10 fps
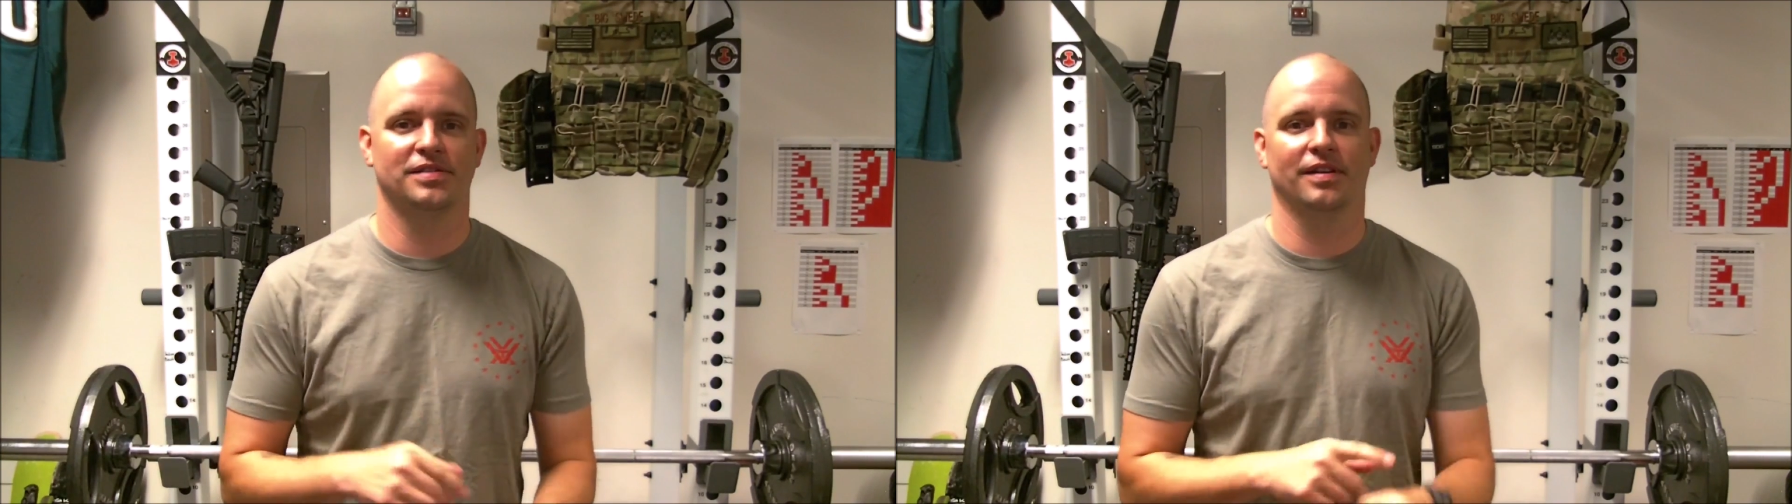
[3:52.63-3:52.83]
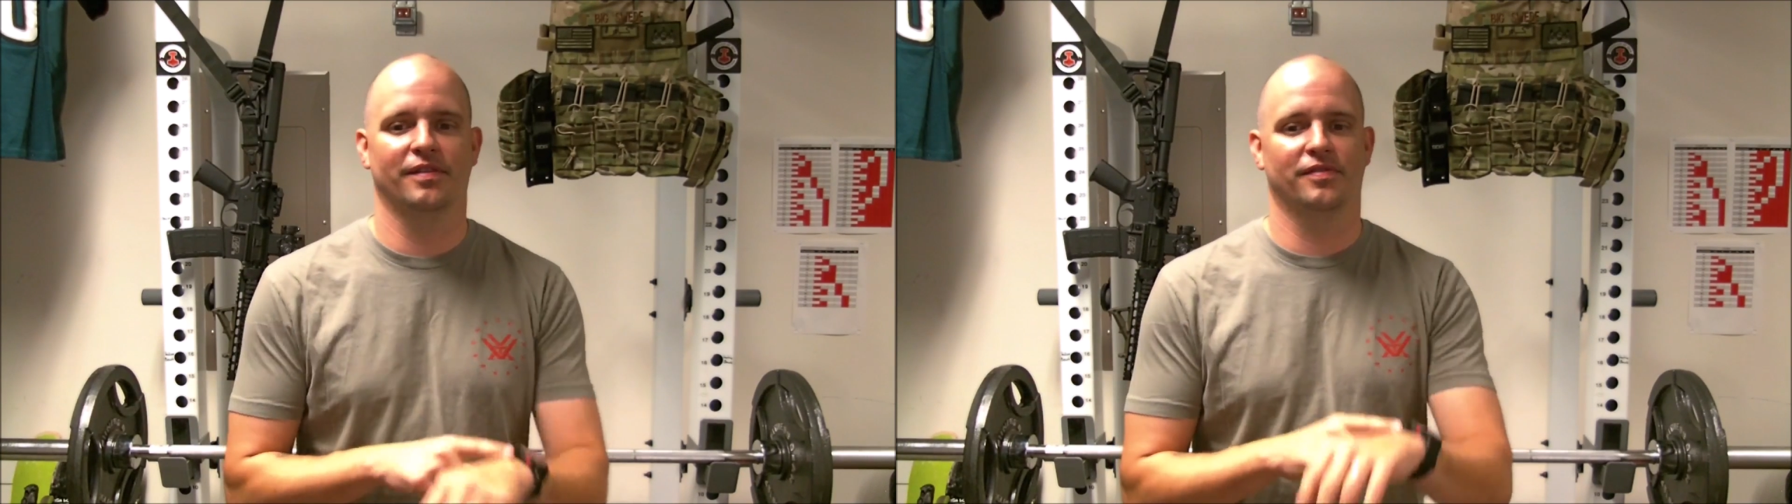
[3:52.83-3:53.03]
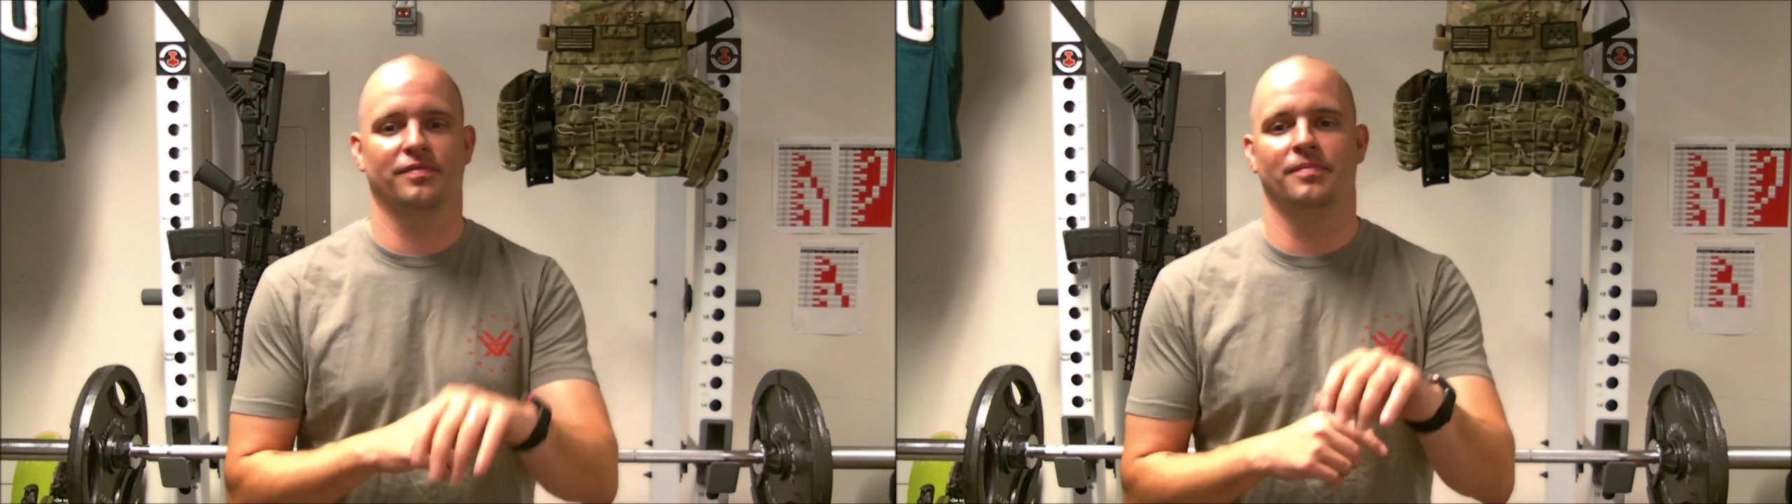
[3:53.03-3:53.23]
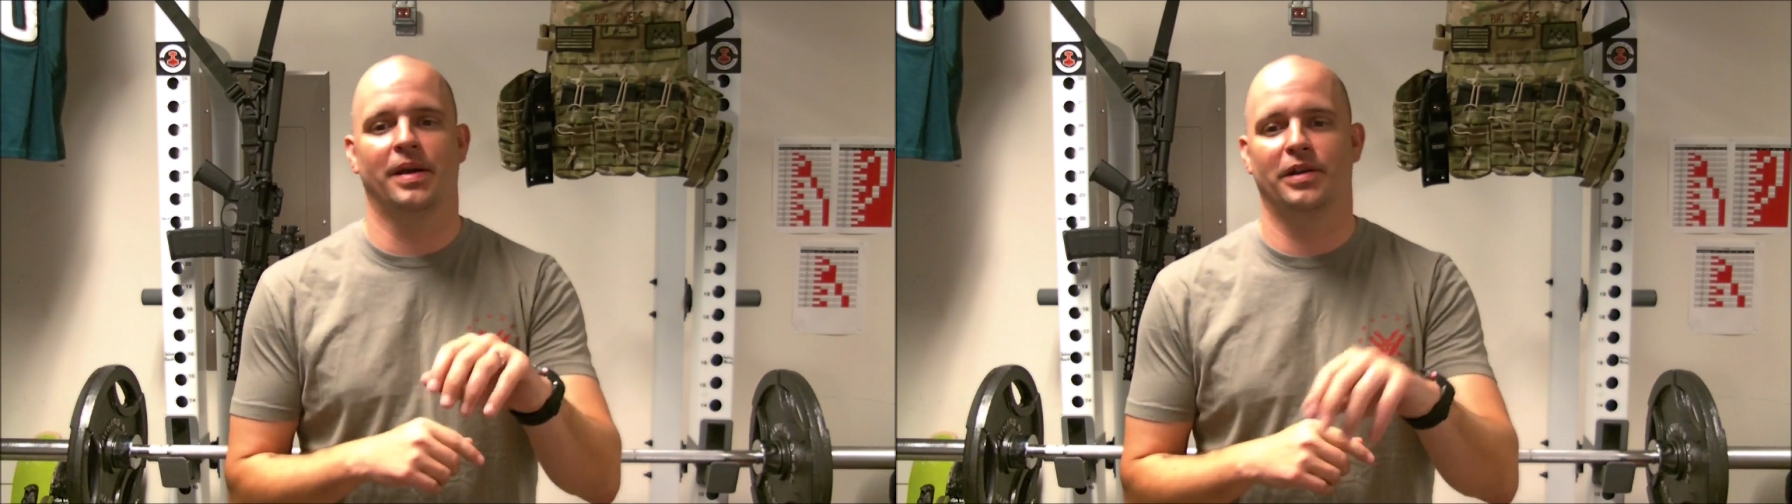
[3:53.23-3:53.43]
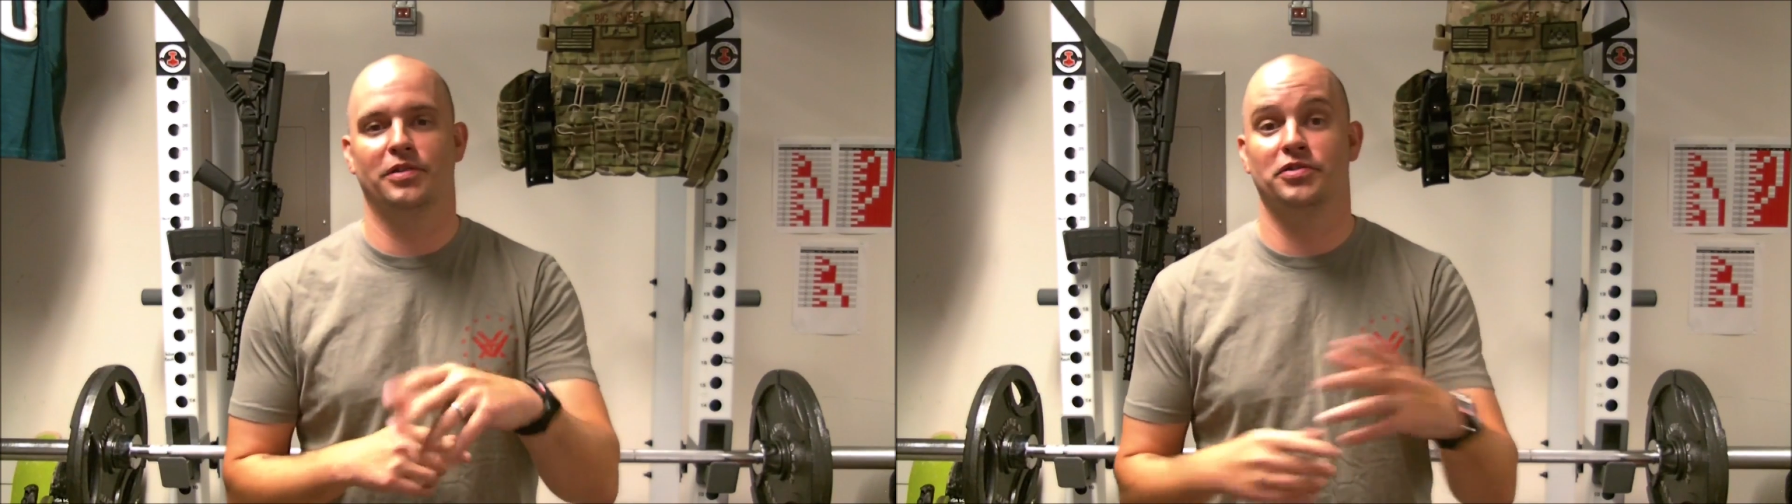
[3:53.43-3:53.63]
stuff,
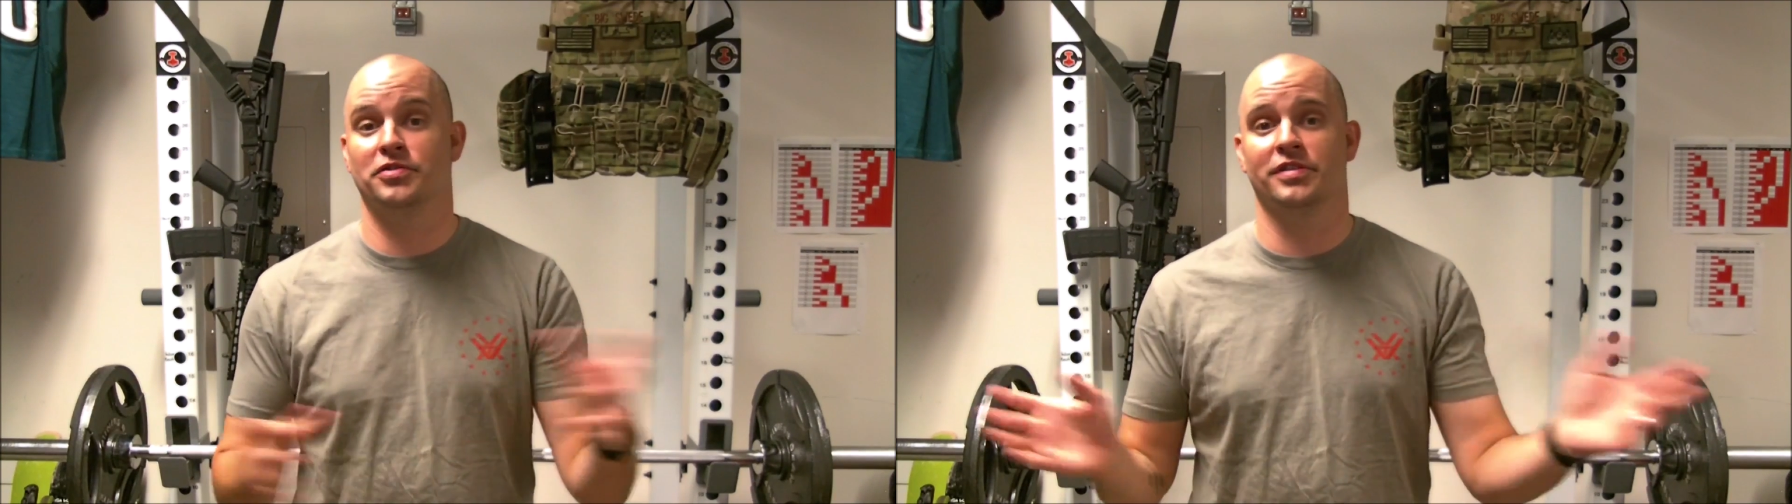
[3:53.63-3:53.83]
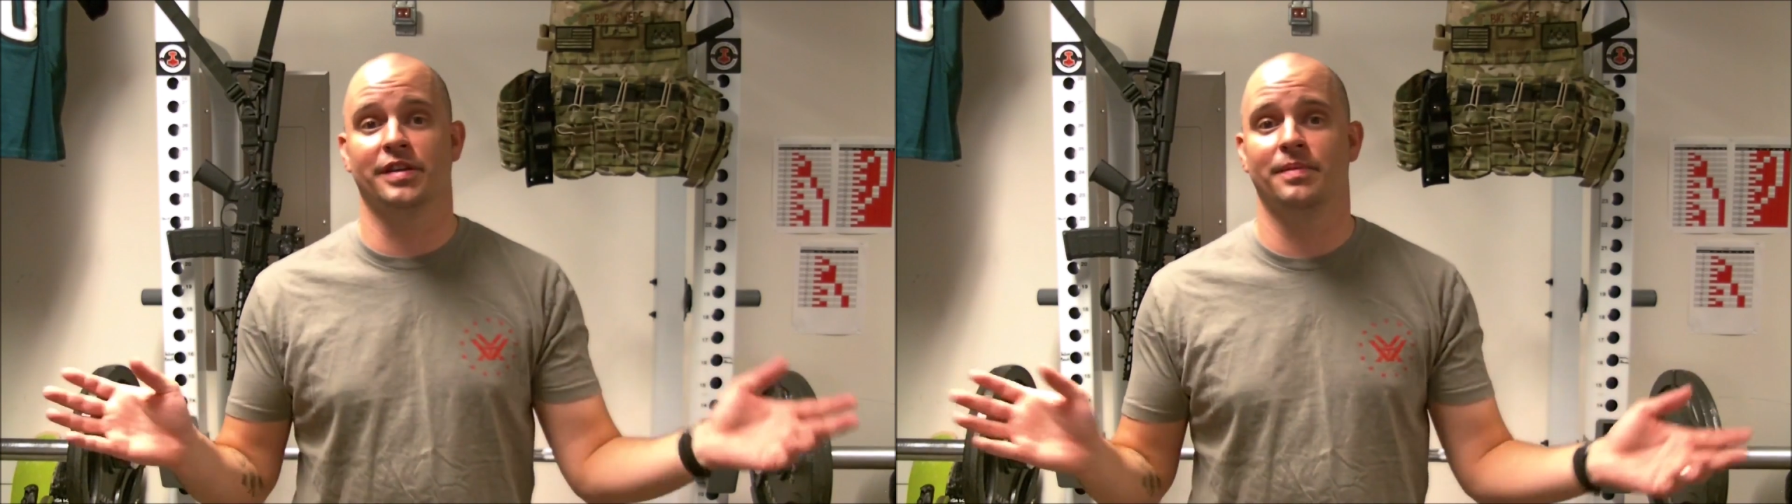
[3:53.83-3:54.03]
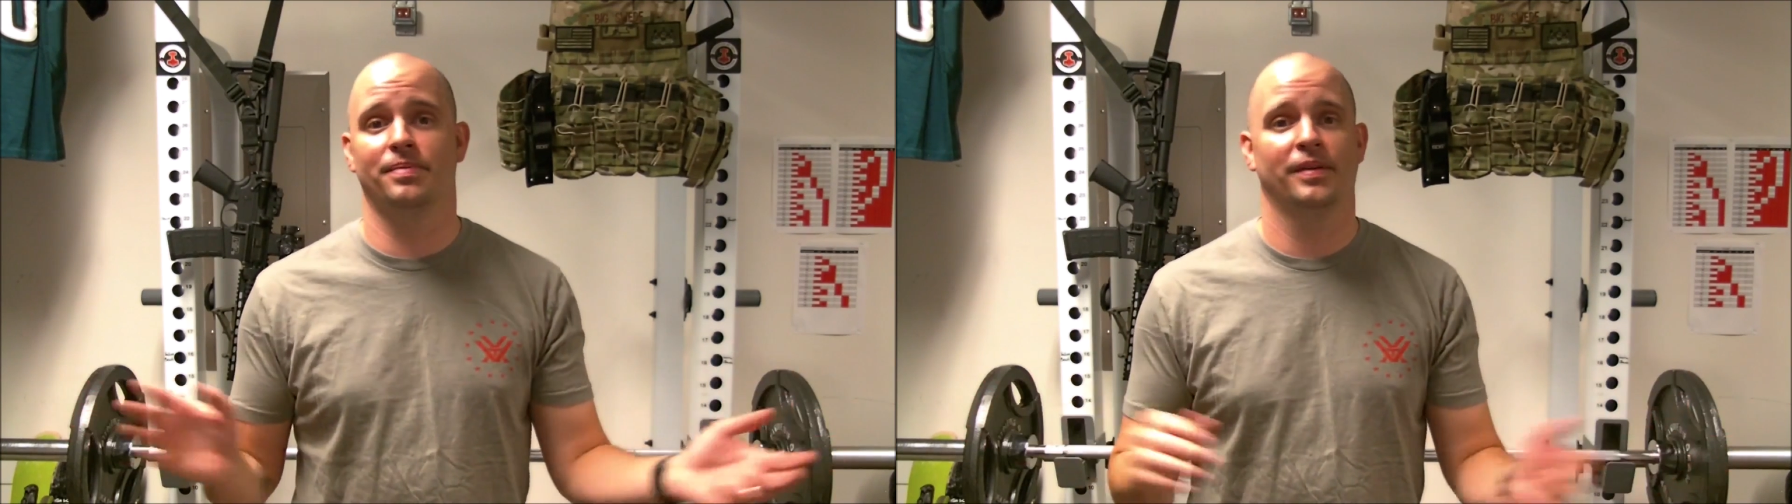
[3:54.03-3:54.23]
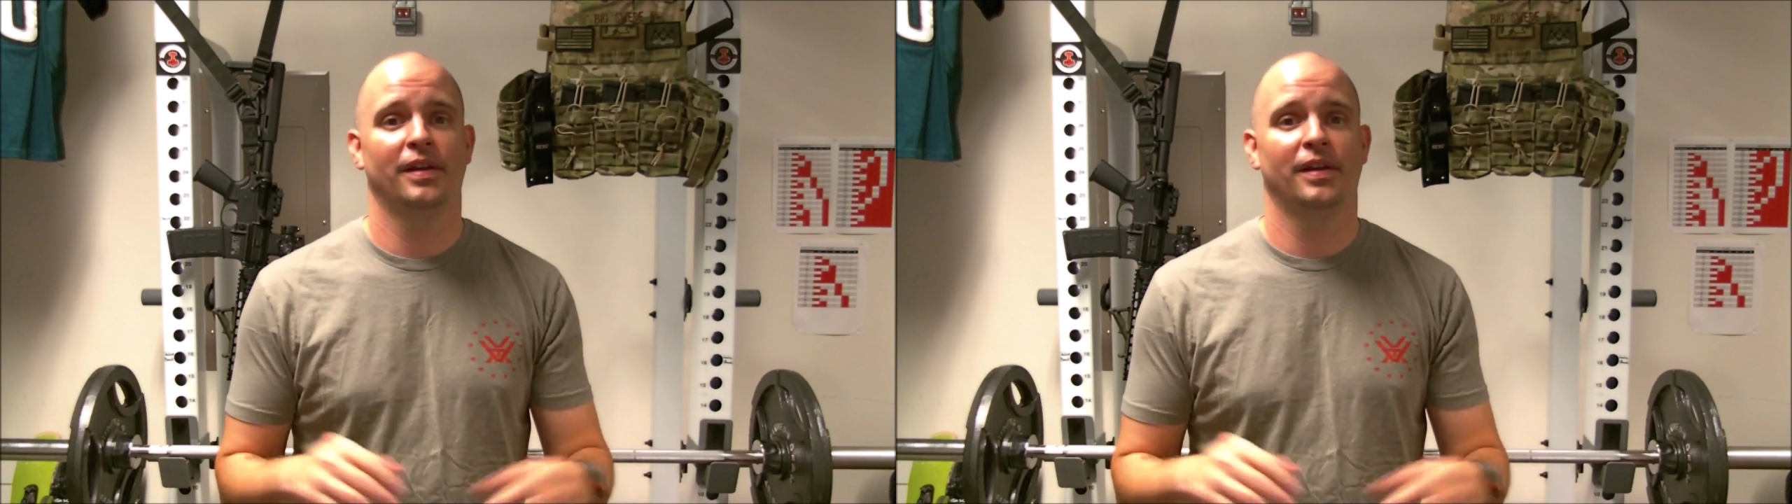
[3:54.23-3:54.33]
monitors your sleep,